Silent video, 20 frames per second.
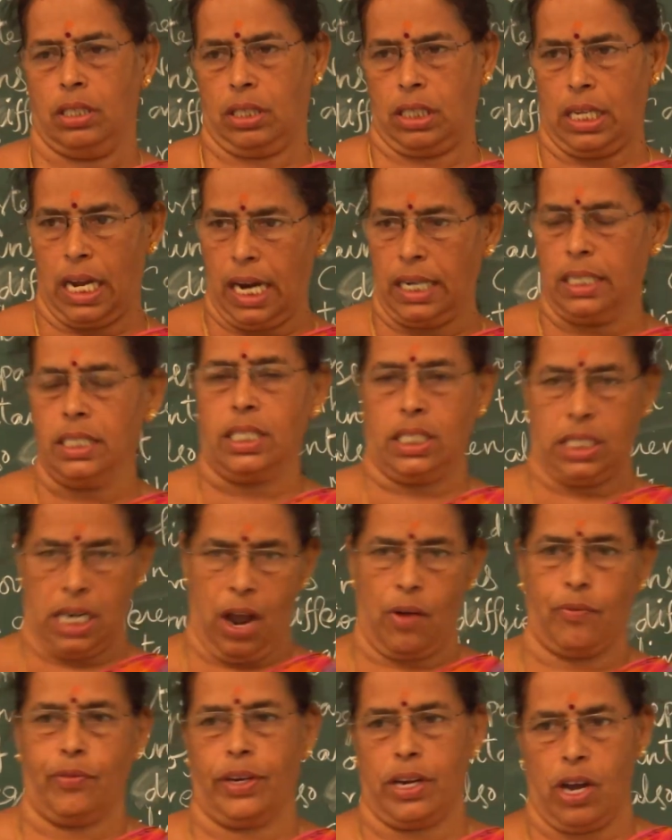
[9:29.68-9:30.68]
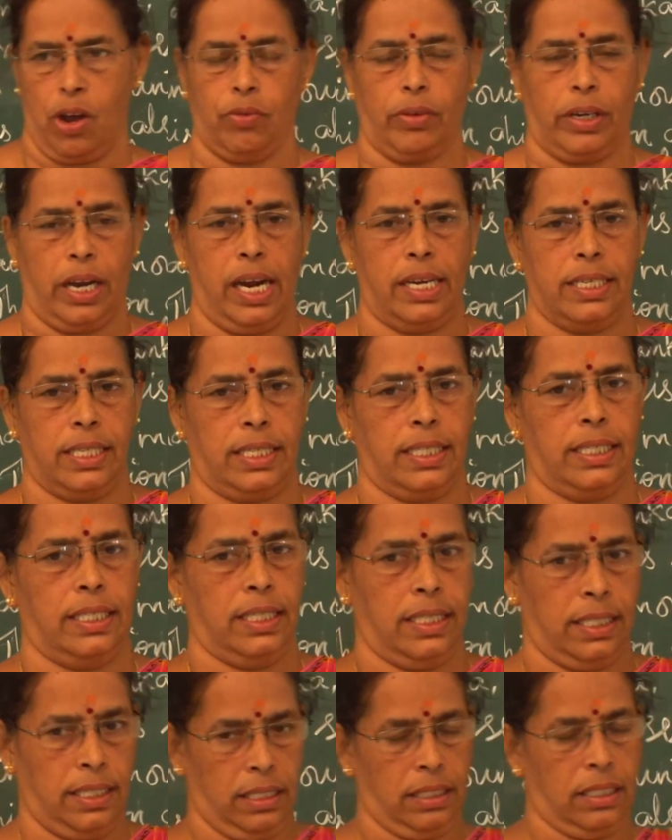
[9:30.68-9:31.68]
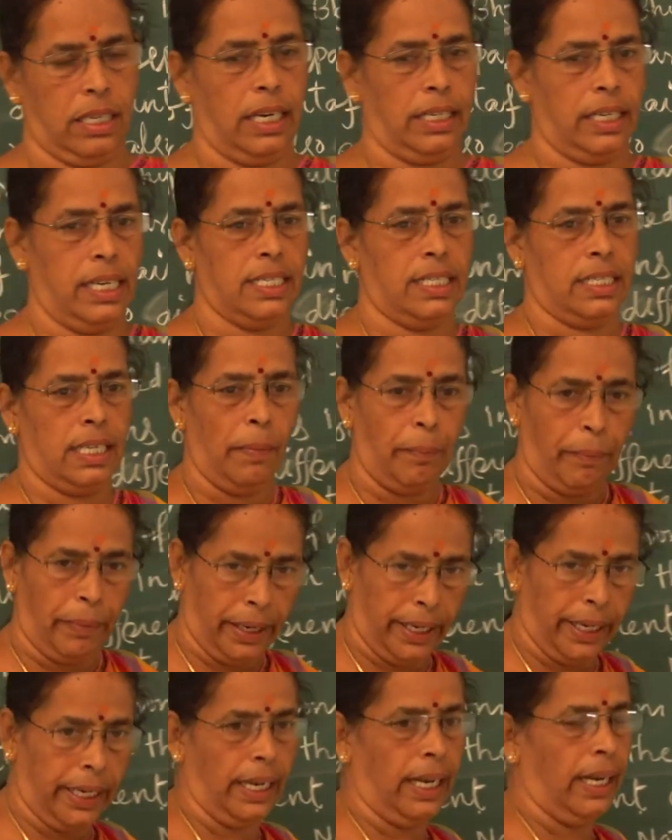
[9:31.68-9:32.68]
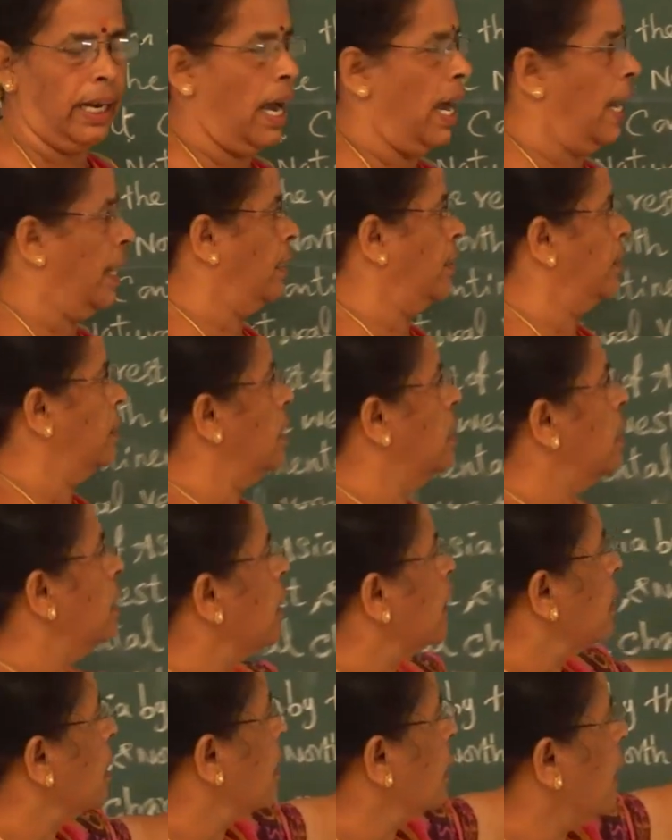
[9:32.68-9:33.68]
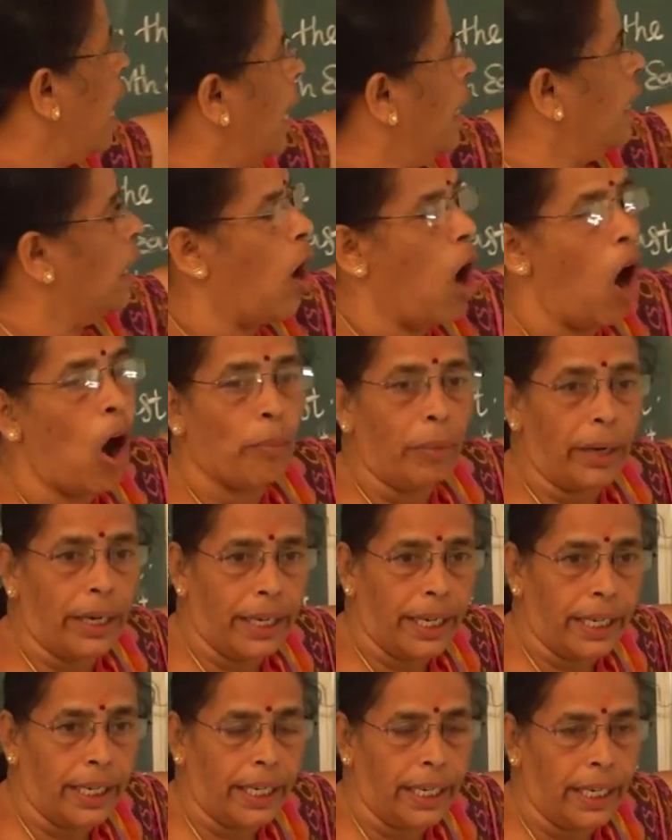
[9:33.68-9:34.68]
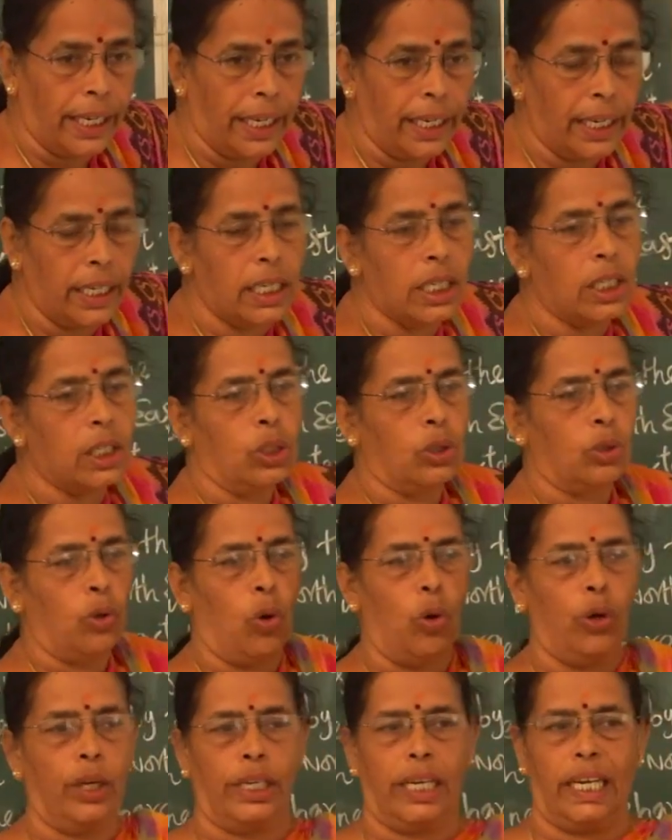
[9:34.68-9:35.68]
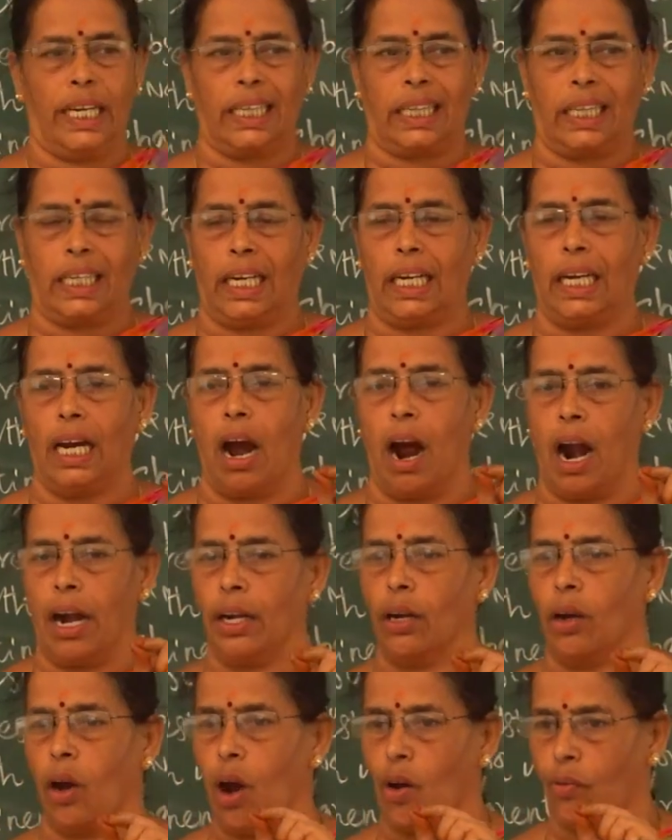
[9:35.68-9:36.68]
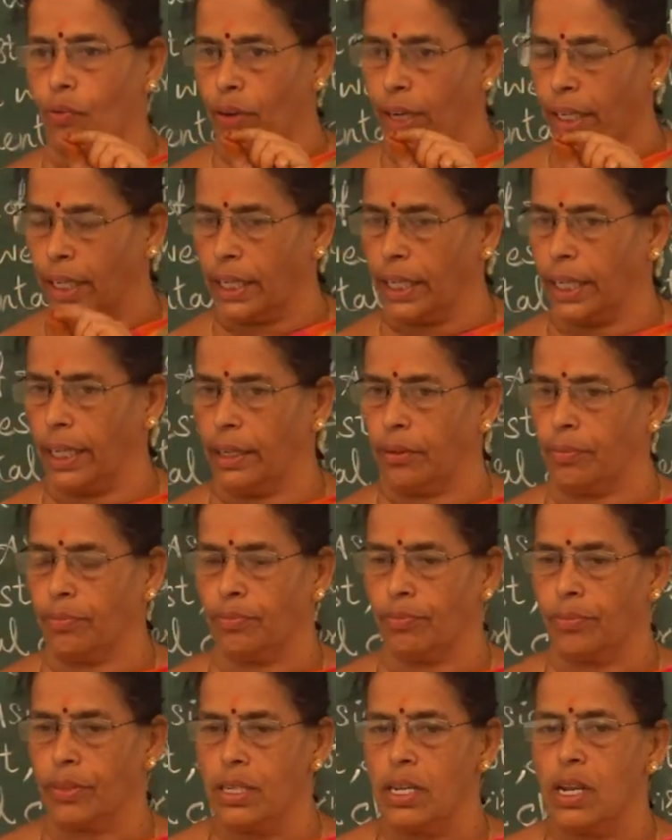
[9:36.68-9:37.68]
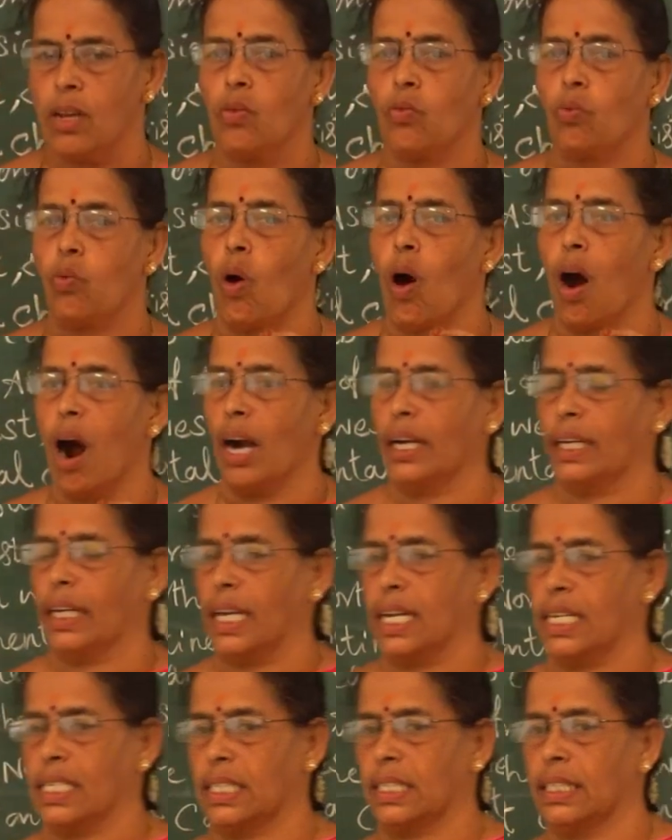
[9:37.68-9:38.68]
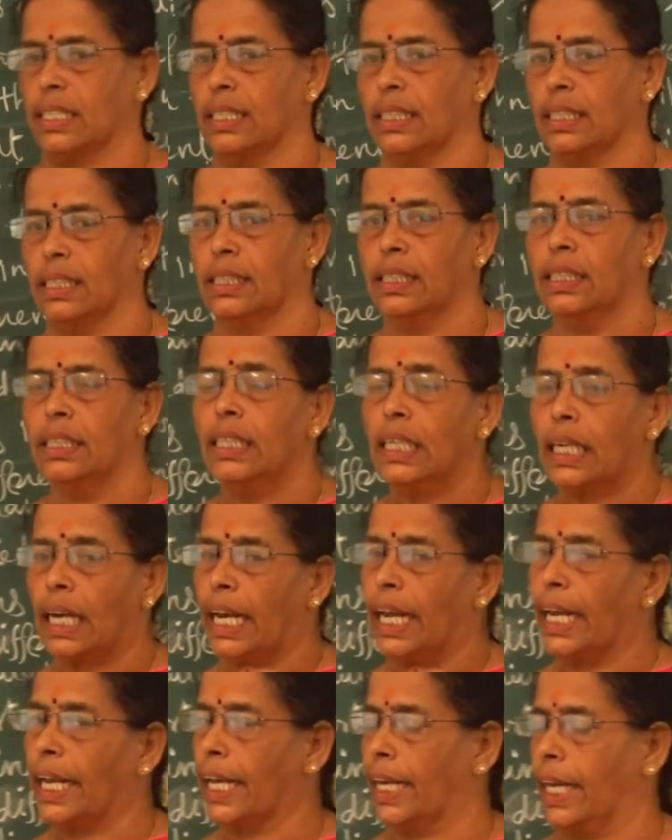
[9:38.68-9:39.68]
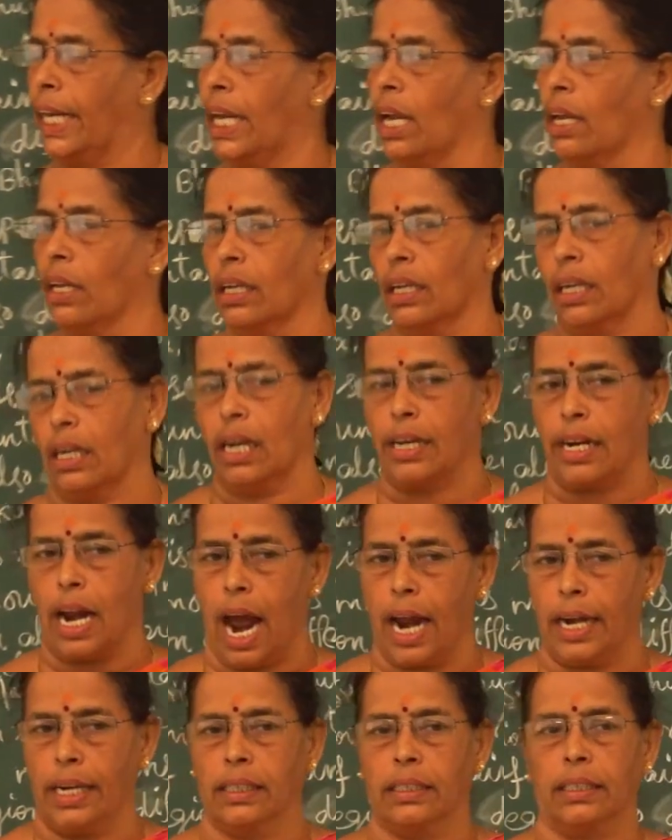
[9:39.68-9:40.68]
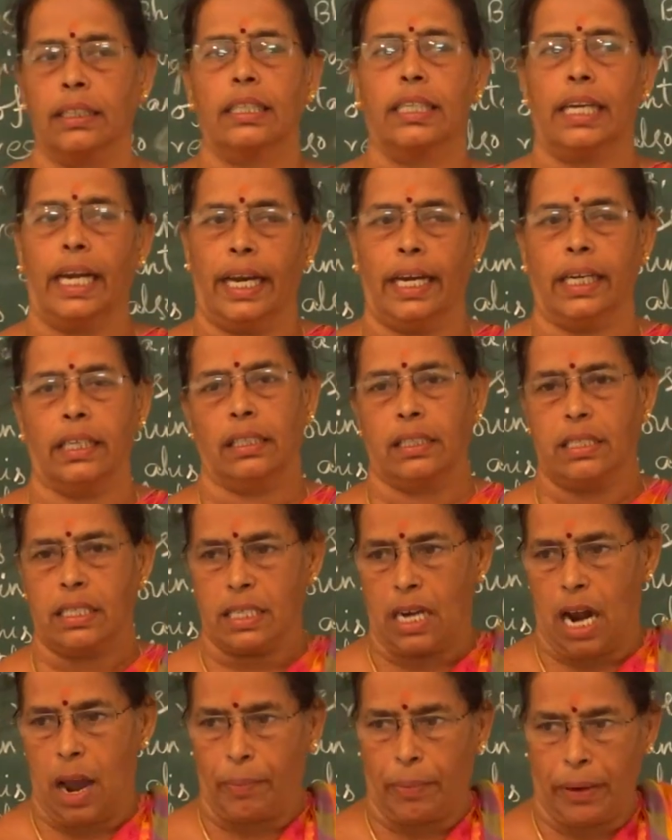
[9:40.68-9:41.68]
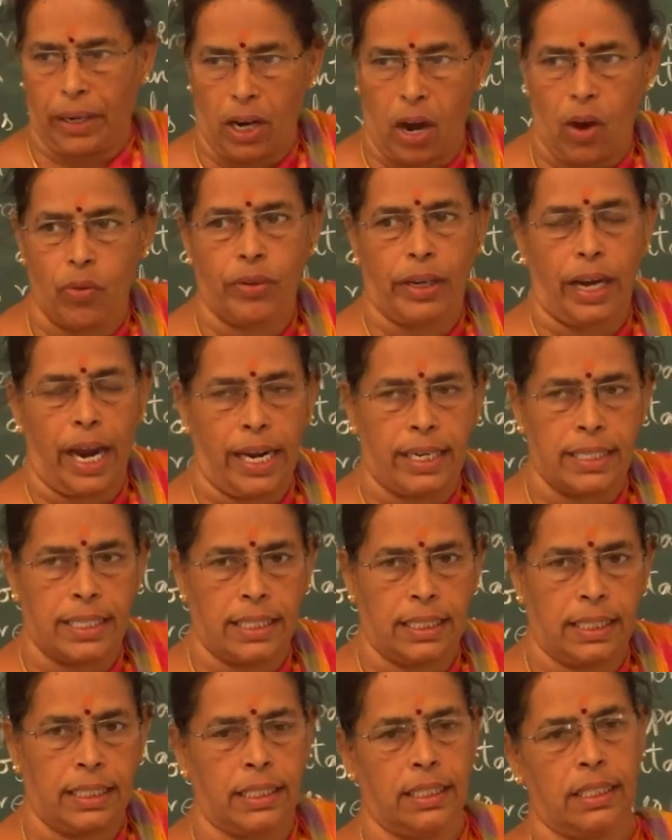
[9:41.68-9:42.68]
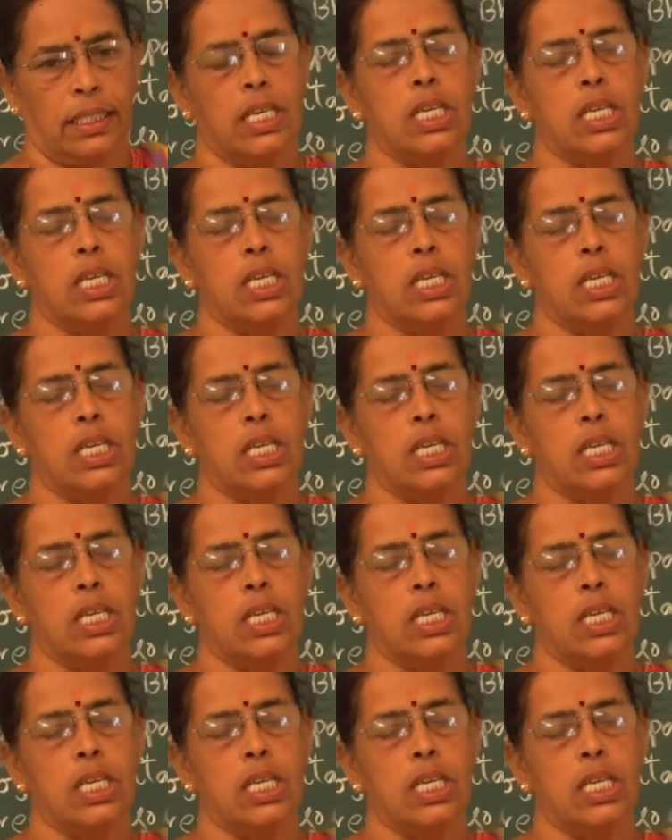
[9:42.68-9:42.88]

Then Tropic of Cancer. That is the middle line. Then how many degree? 23.5 degree. What is the degree run in Tropic of Cancer?